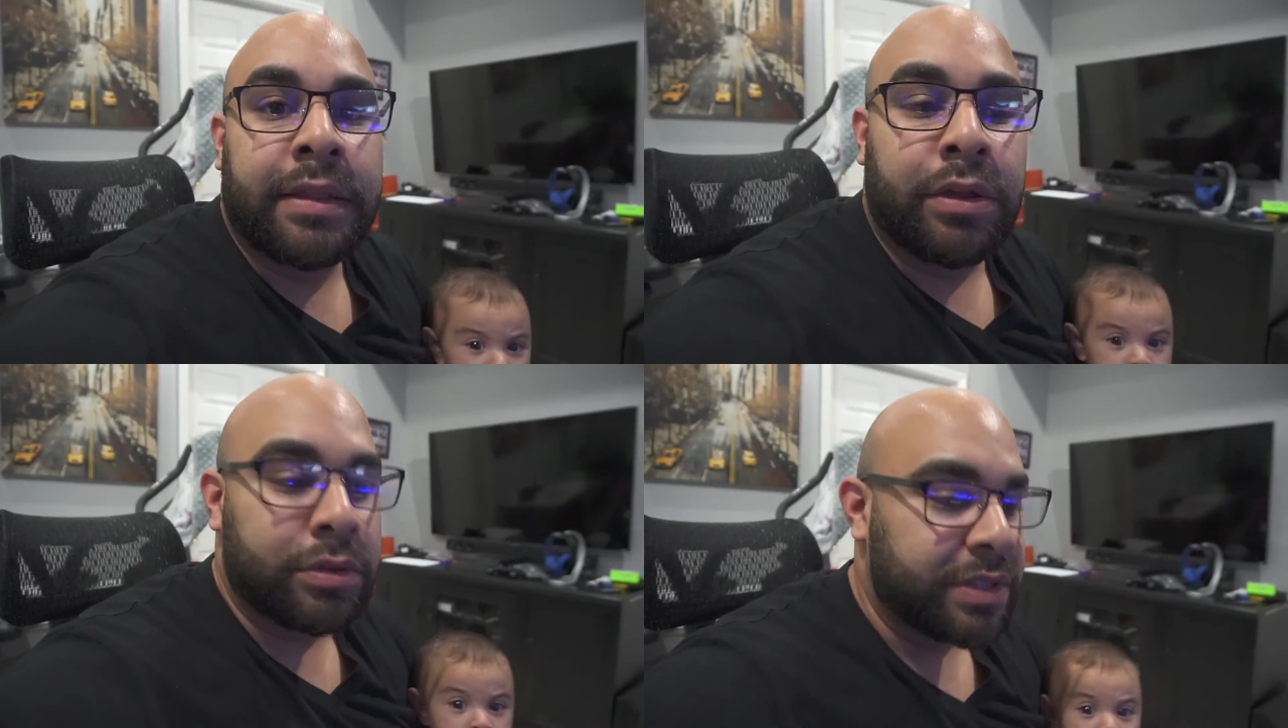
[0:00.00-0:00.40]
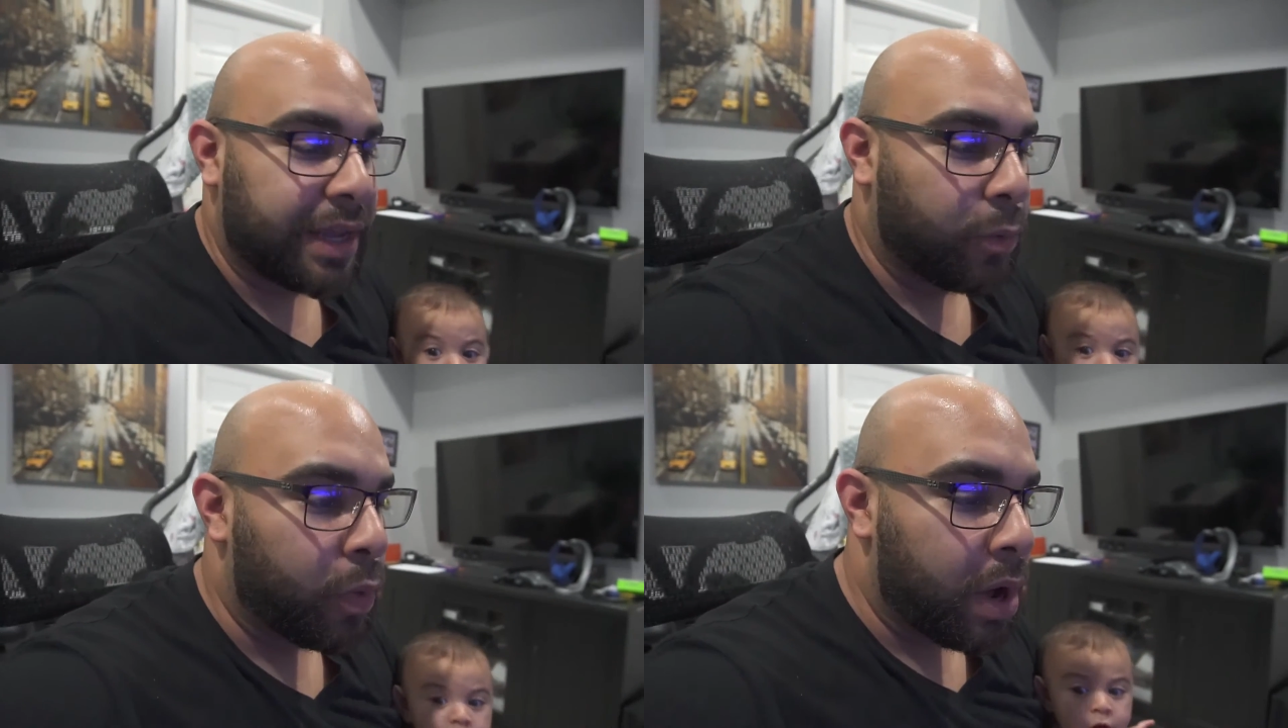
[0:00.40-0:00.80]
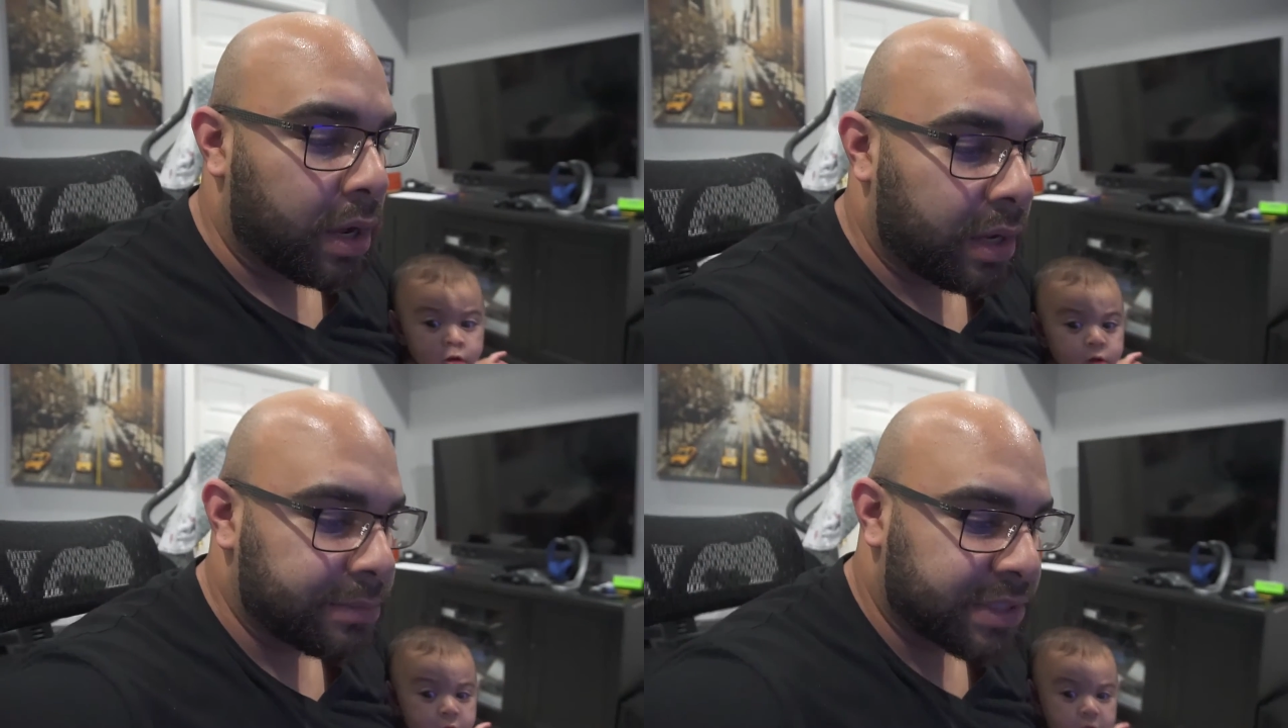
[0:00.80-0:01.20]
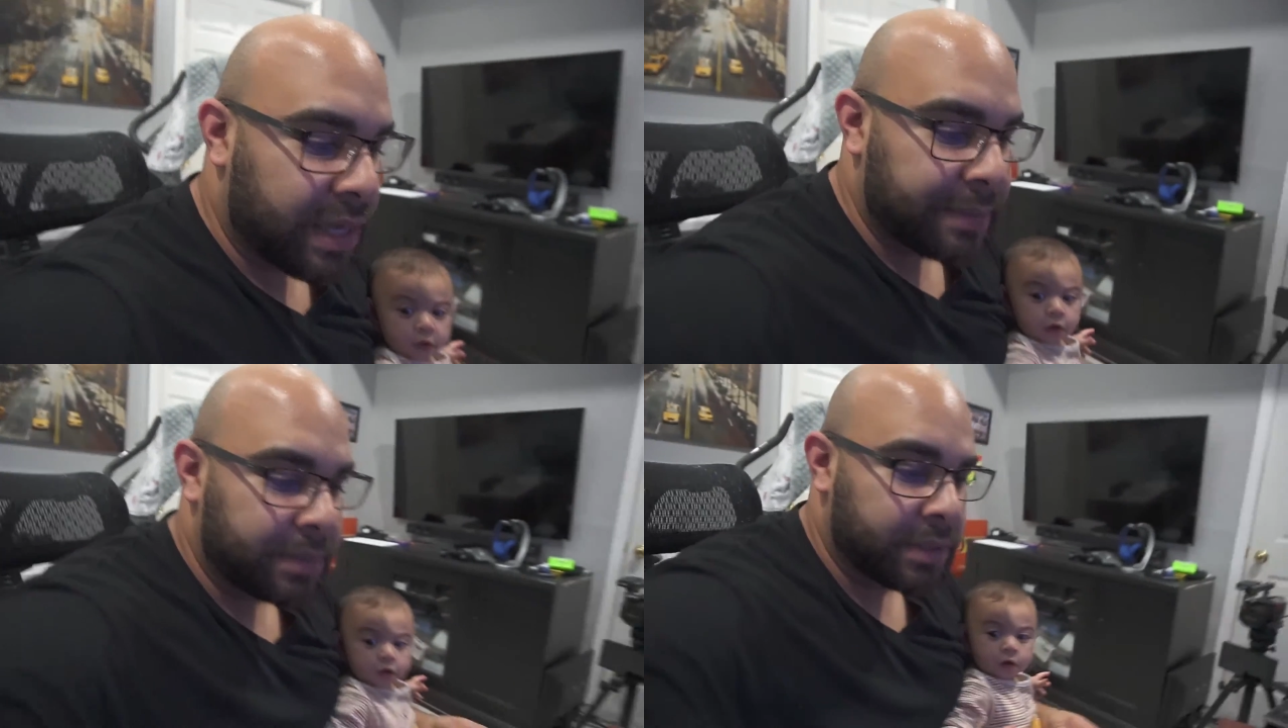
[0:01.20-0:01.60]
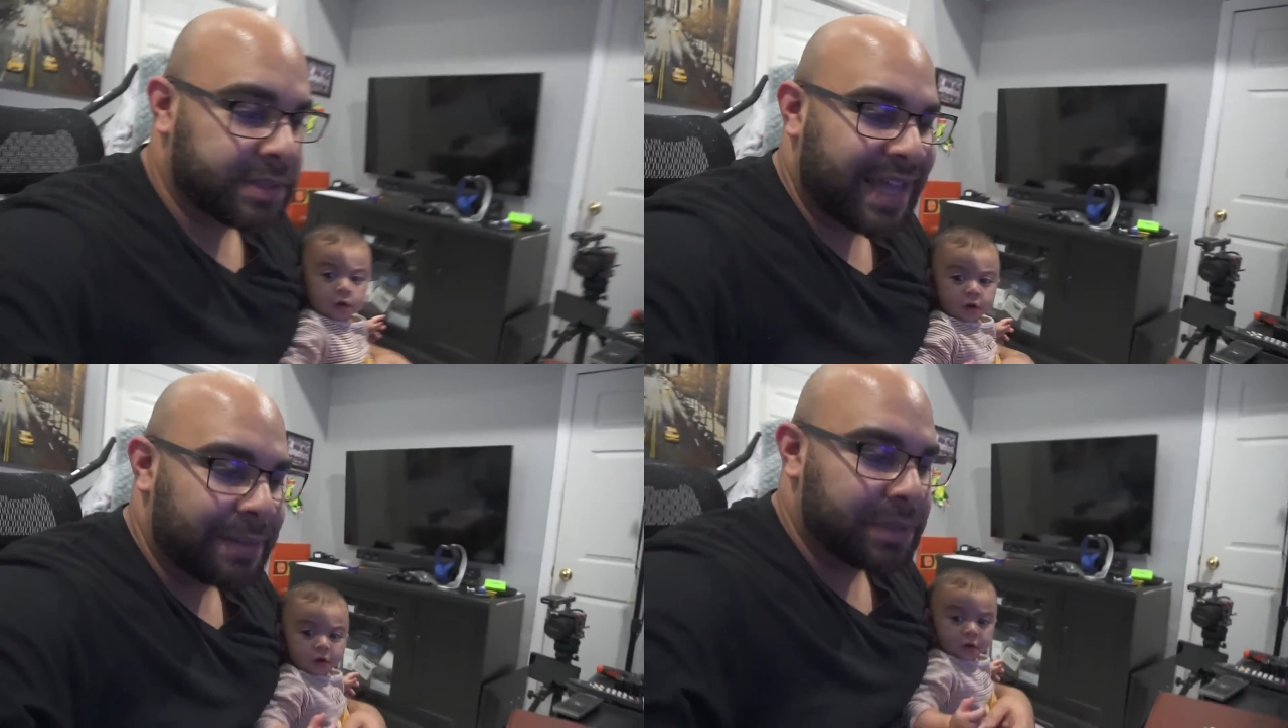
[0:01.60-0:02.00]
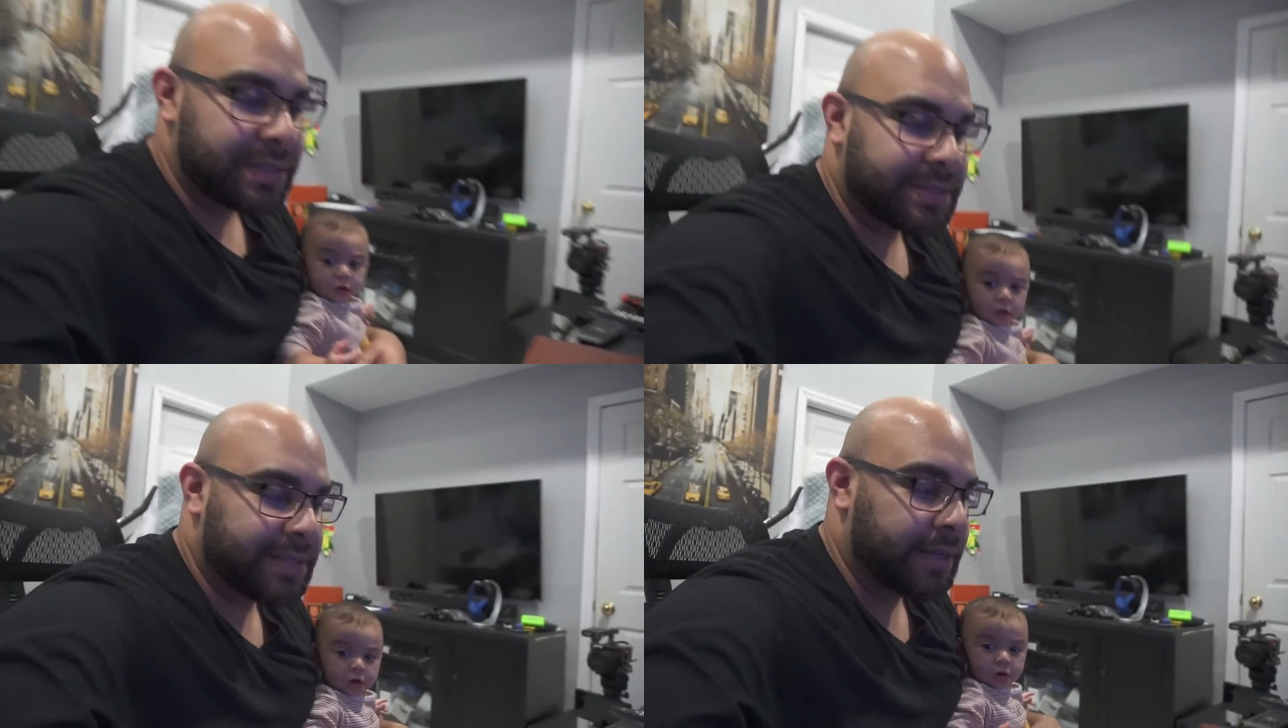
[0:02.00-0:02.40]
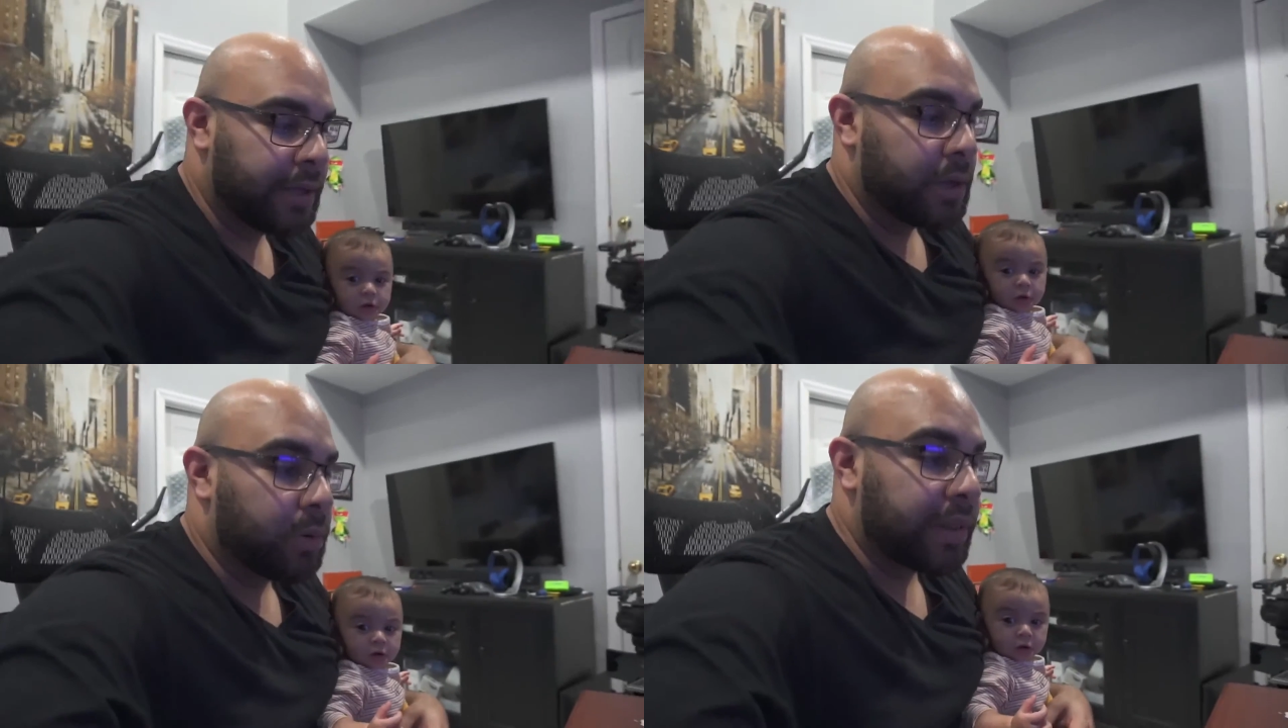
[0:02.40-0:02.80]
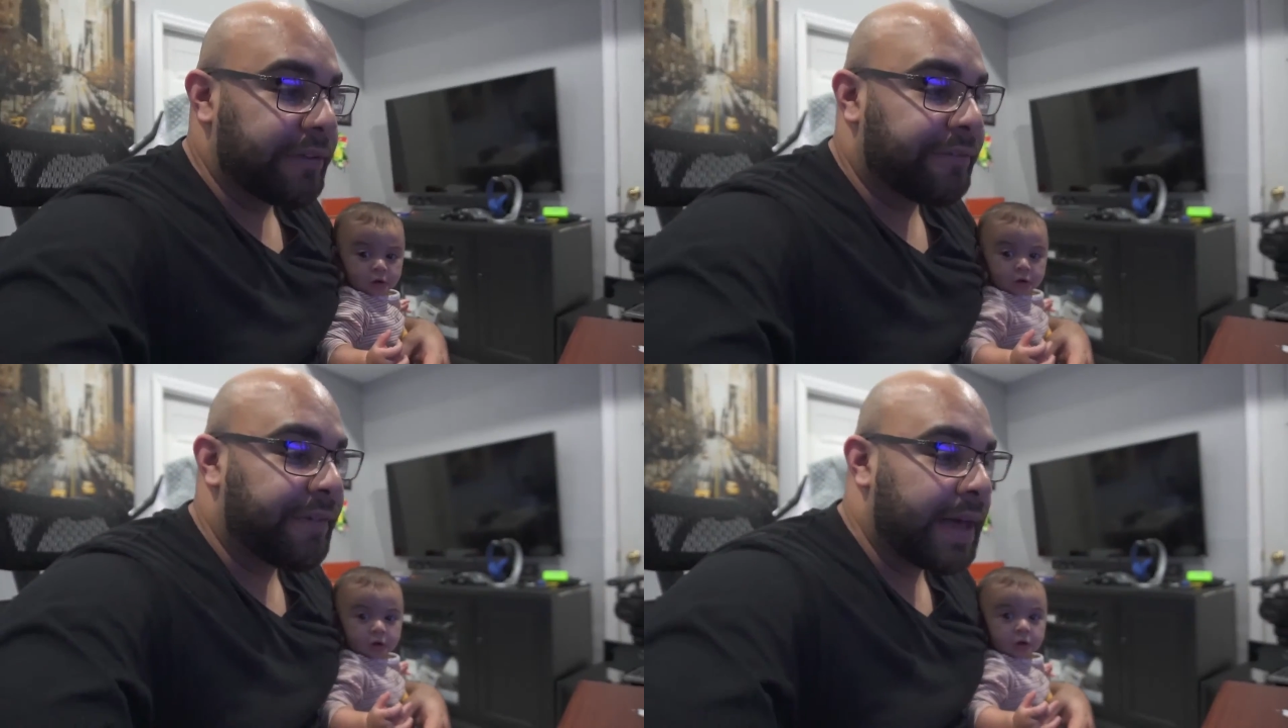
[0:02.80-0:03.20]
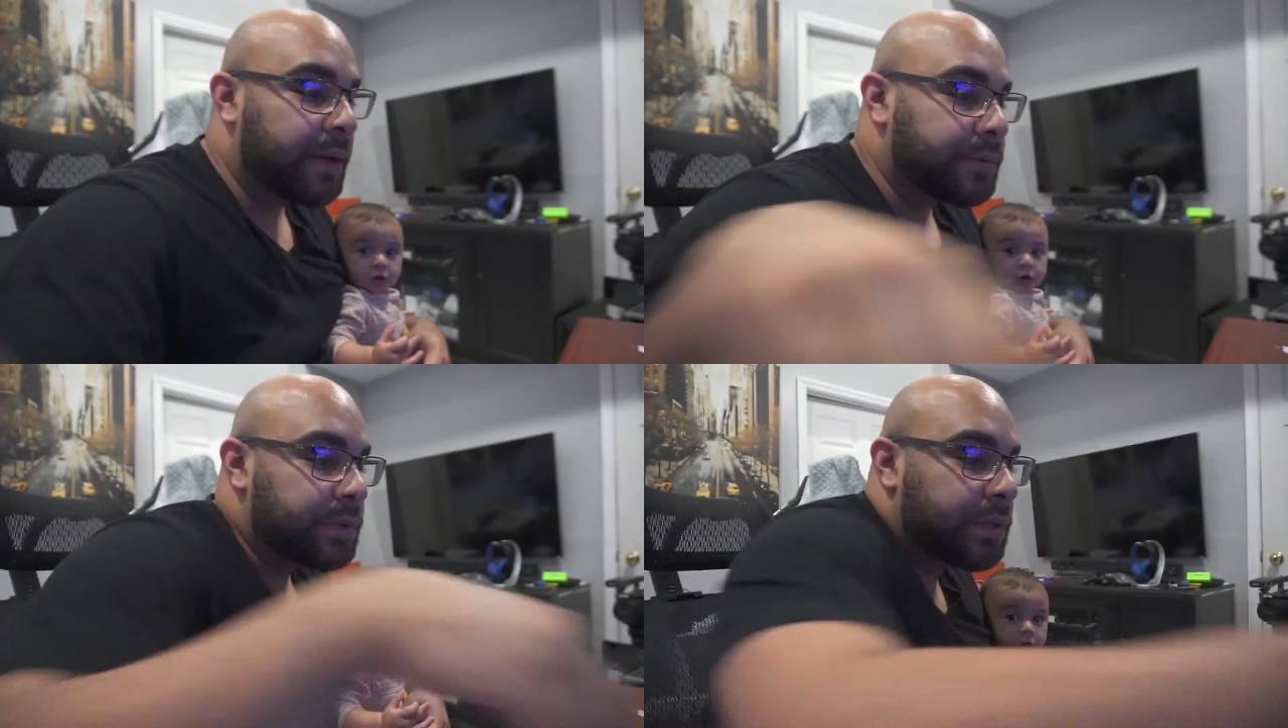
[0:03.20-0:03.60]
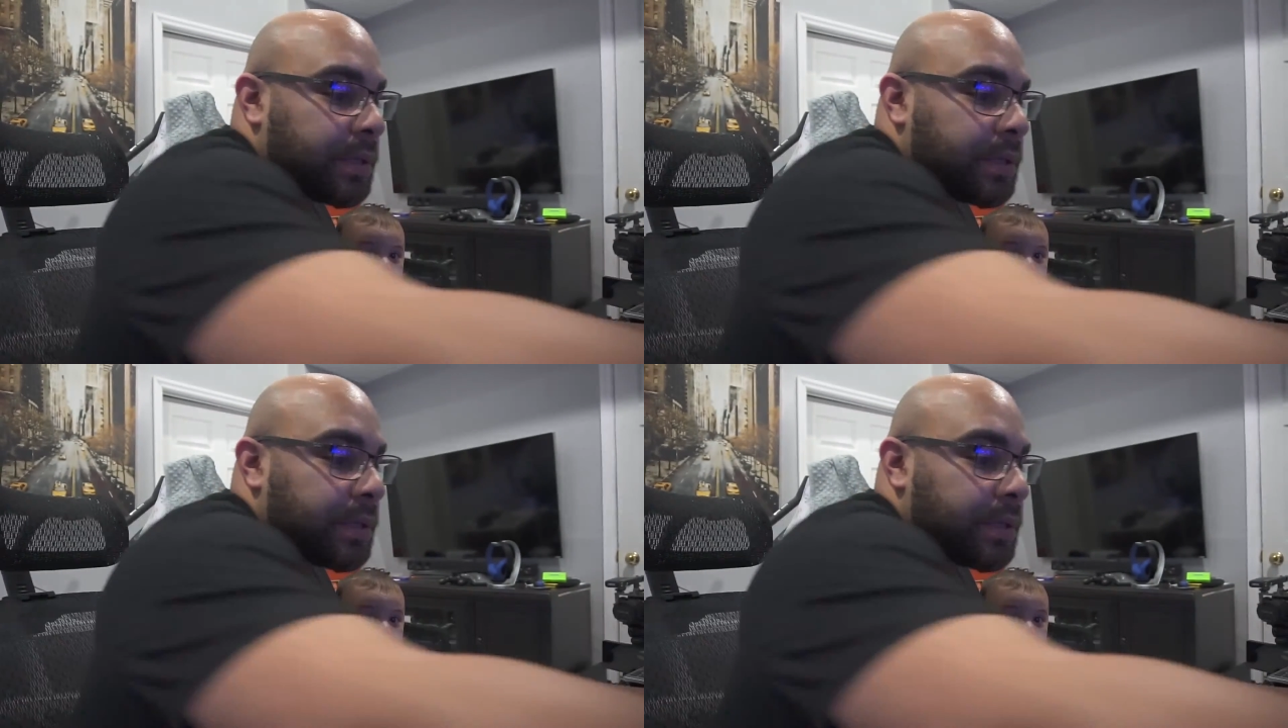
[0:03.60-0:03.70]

those like Wacom tab tablets. Well, I found.